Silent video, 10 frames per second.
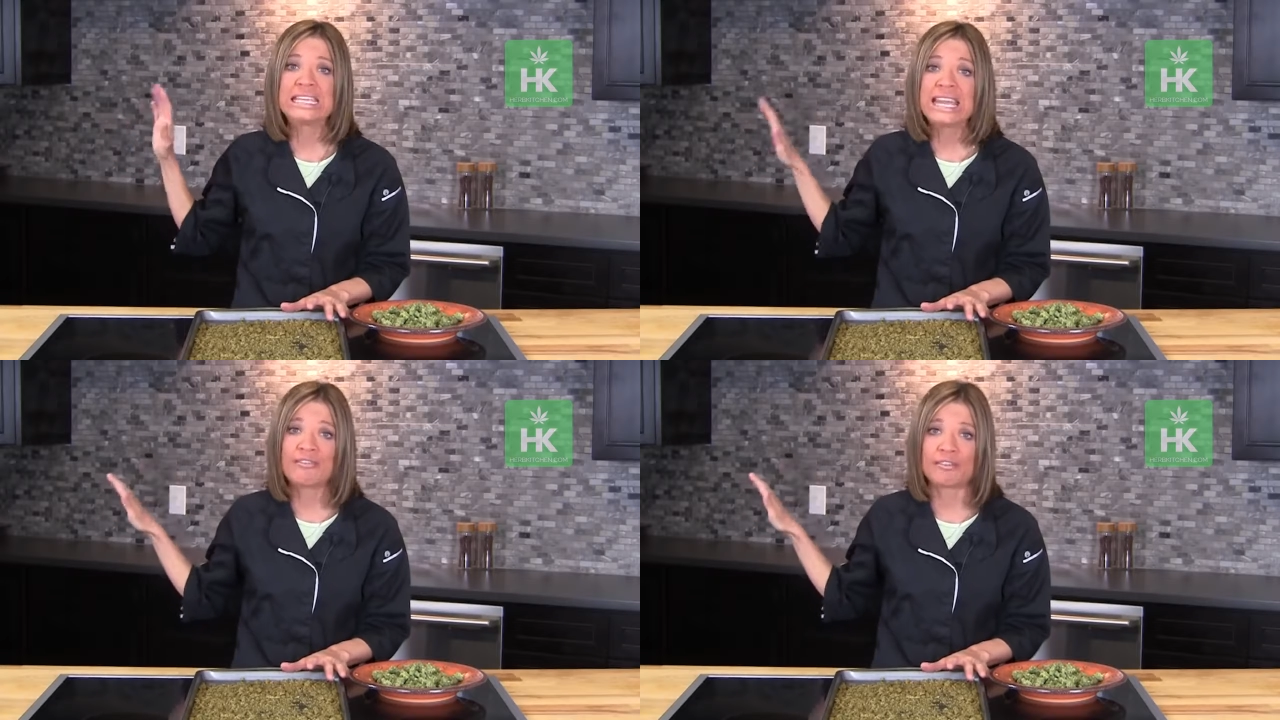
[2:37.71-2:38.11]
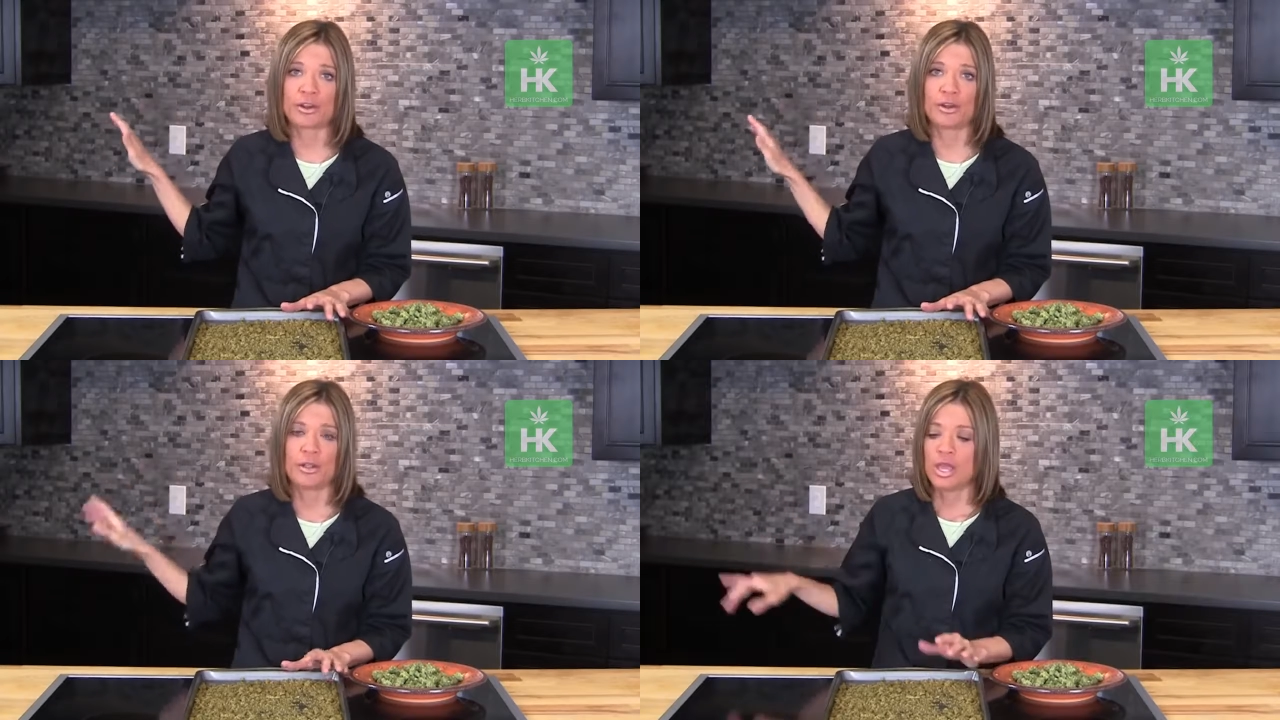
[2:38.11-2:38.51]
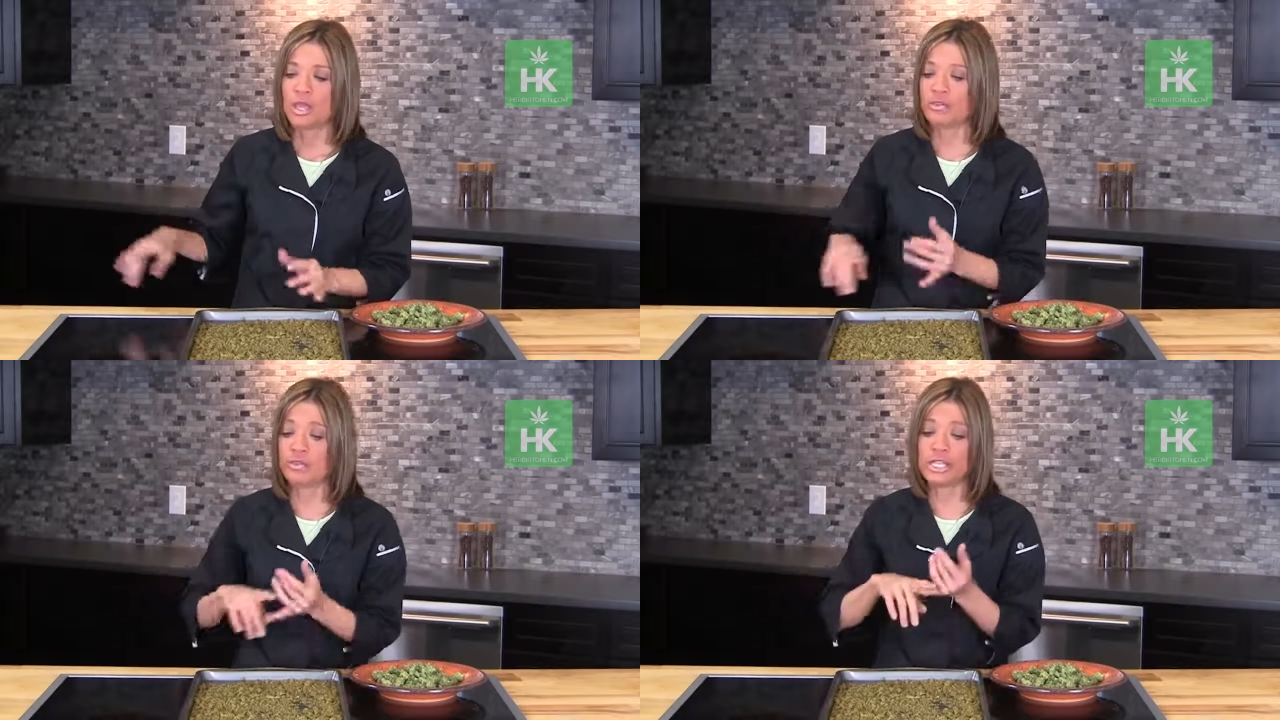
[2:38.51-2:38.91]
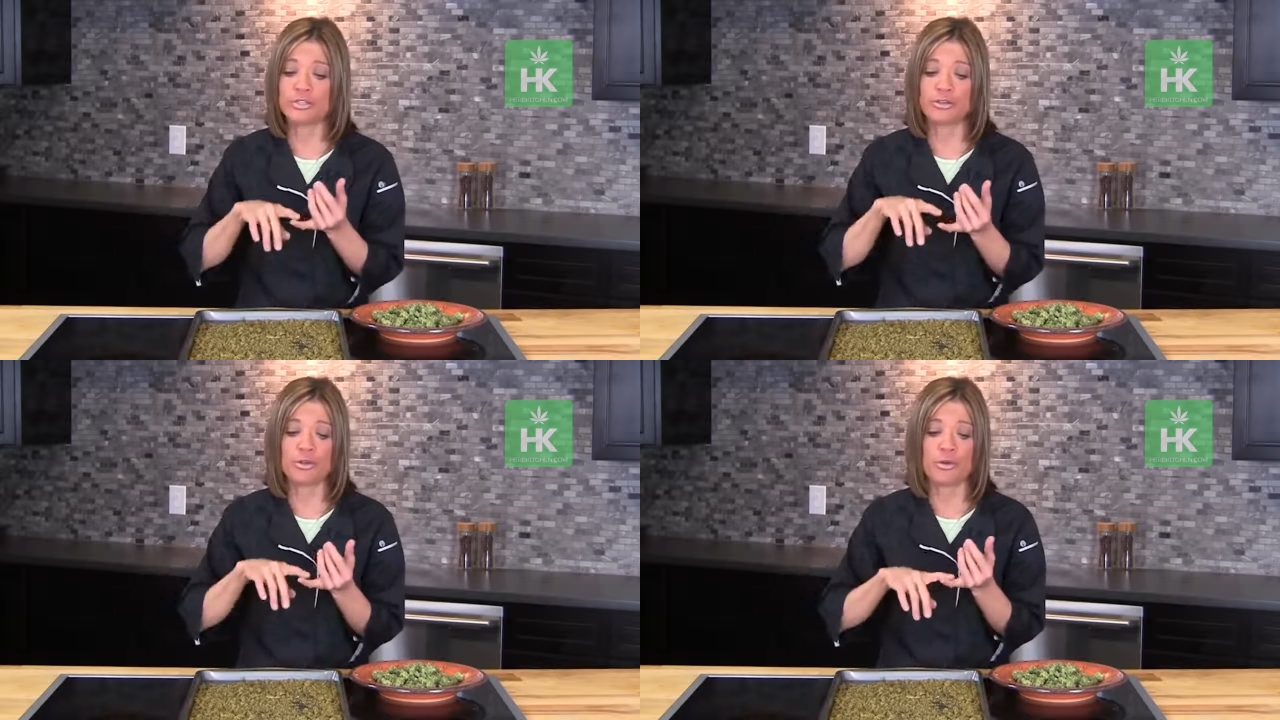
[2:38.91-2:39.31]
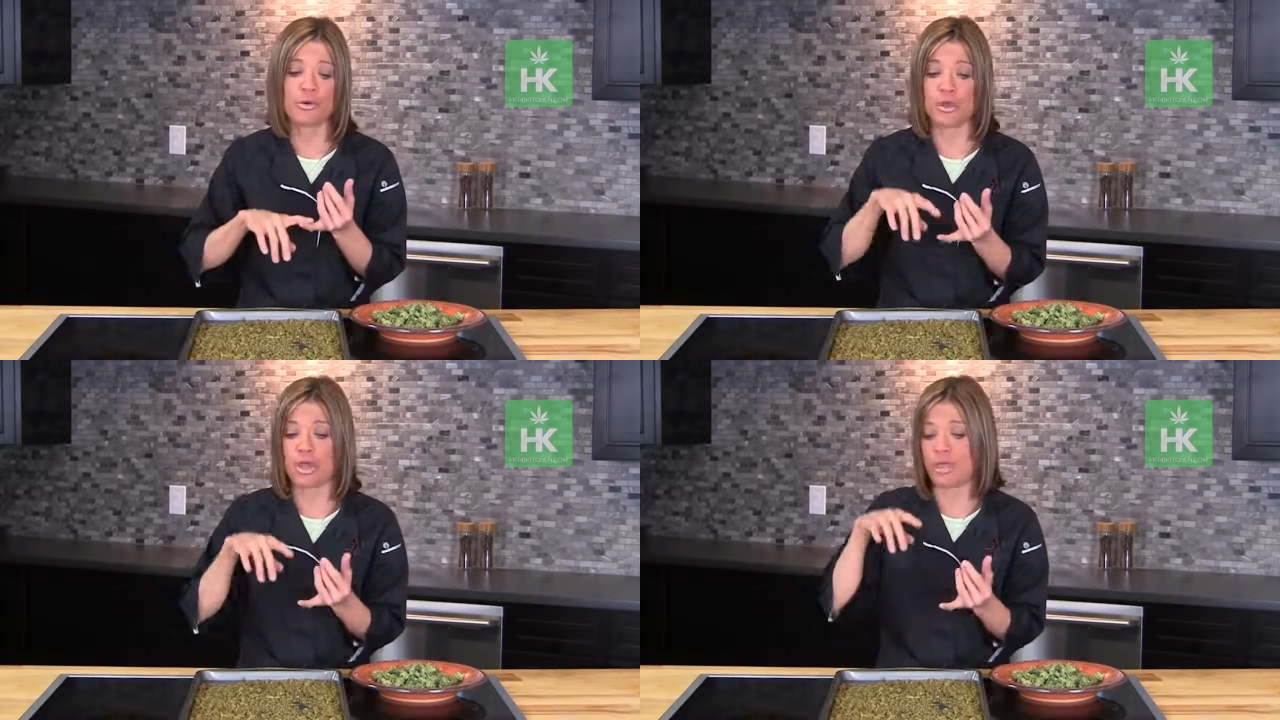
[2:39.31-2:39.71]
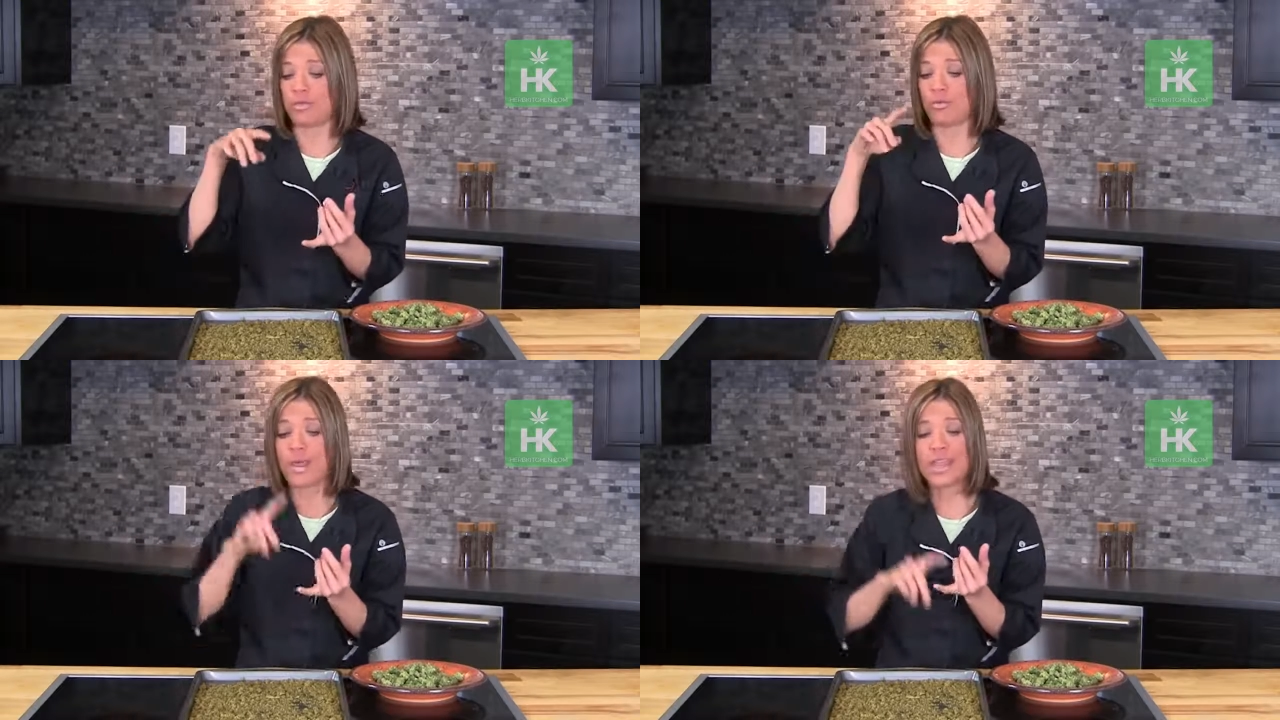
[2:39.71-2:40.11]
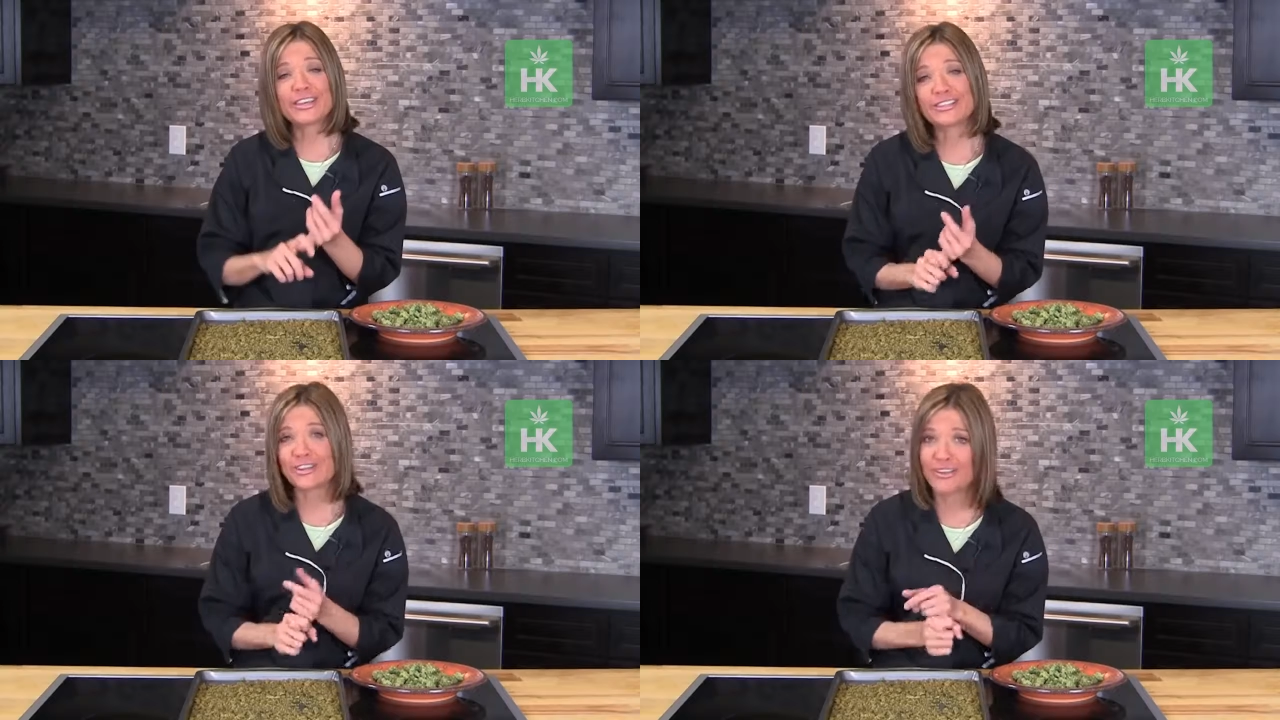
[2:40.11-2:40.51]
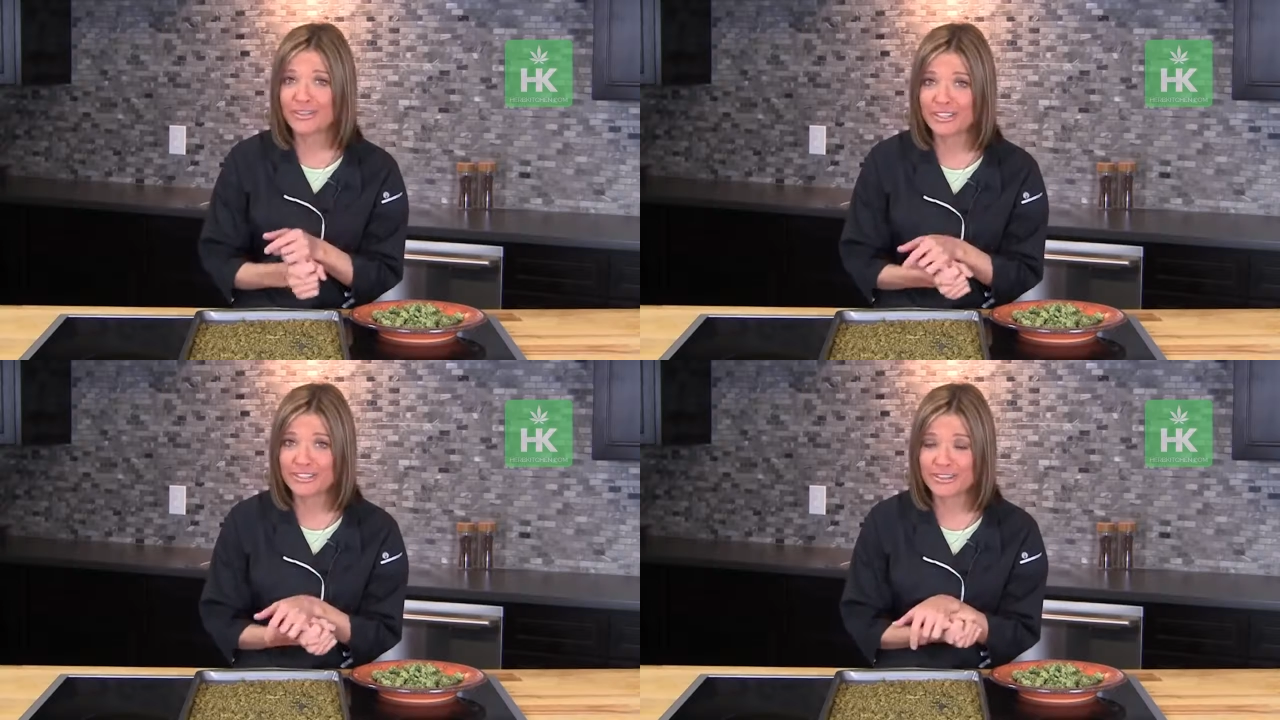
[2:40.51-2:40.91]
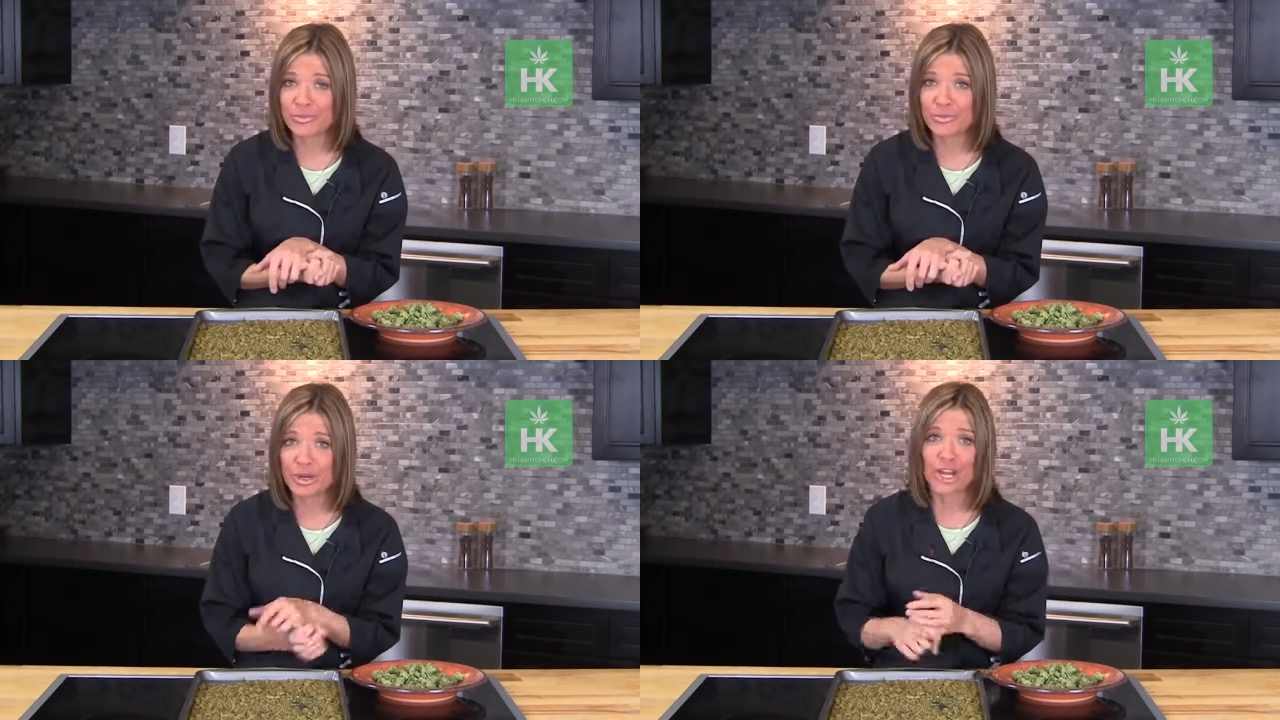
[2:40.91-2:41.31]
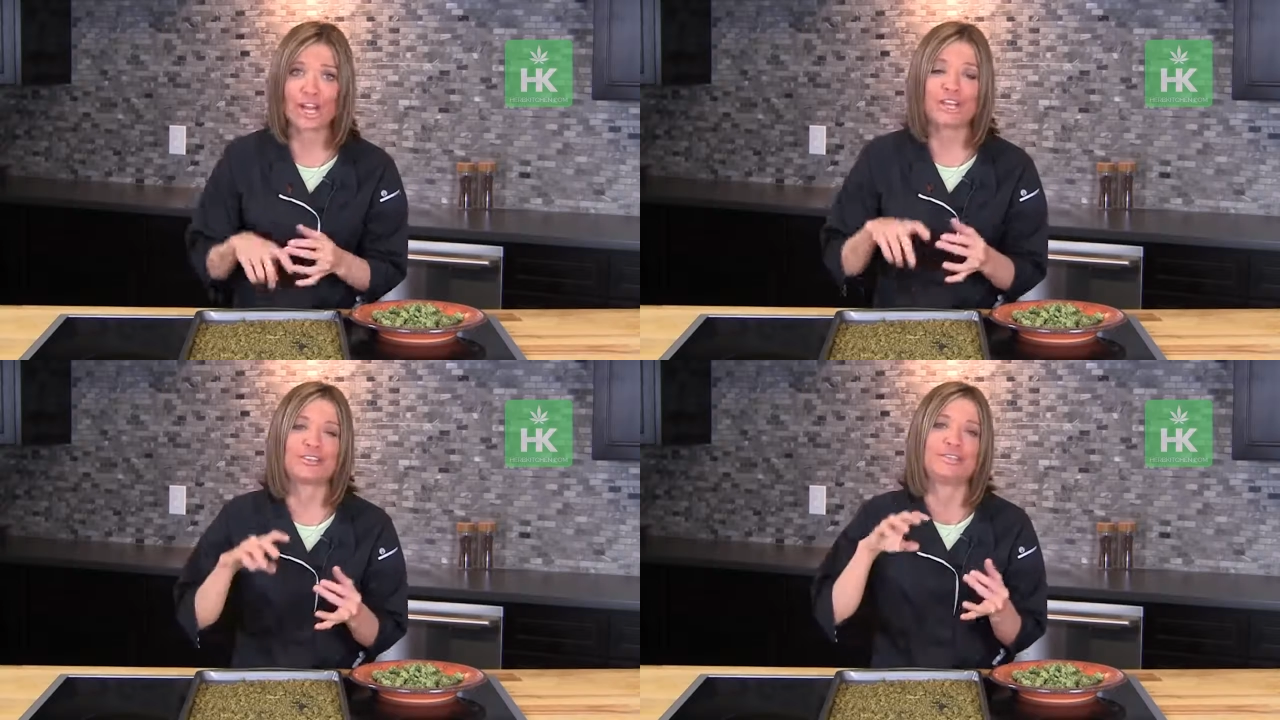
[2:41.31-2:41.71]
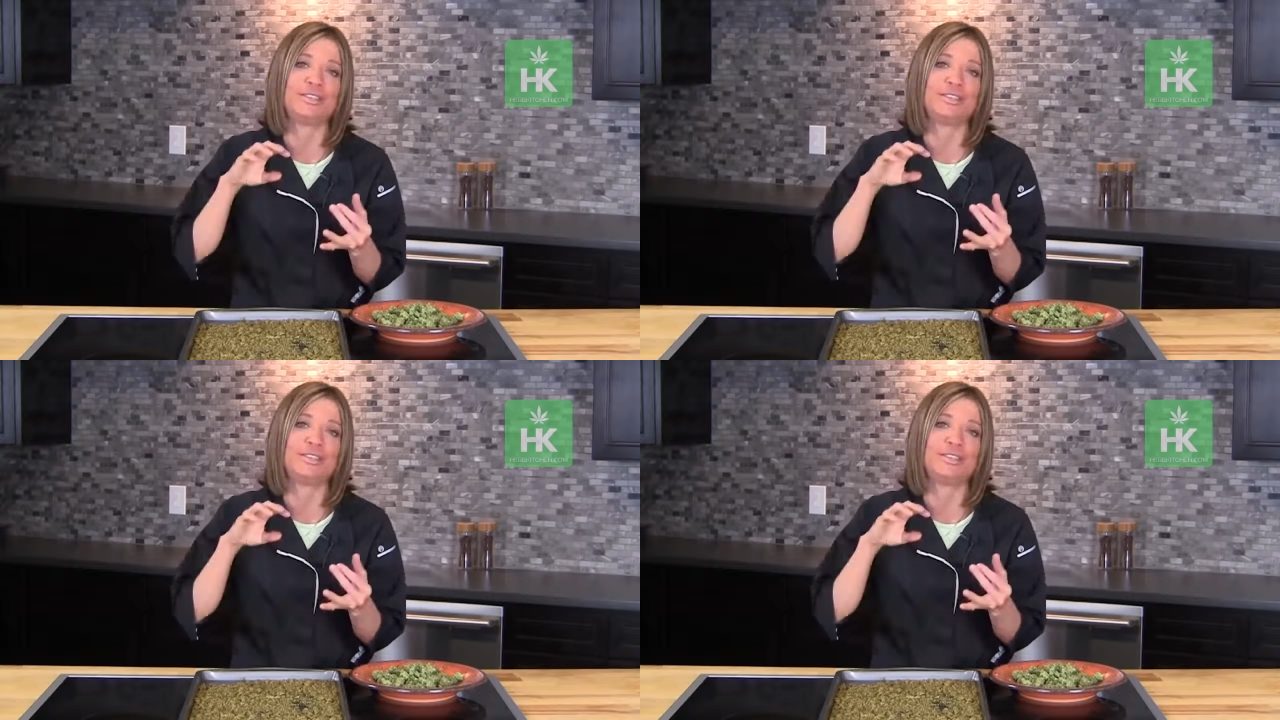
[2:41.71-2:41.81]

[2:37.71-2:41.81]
Never. You need to know the way that your oven is going to work.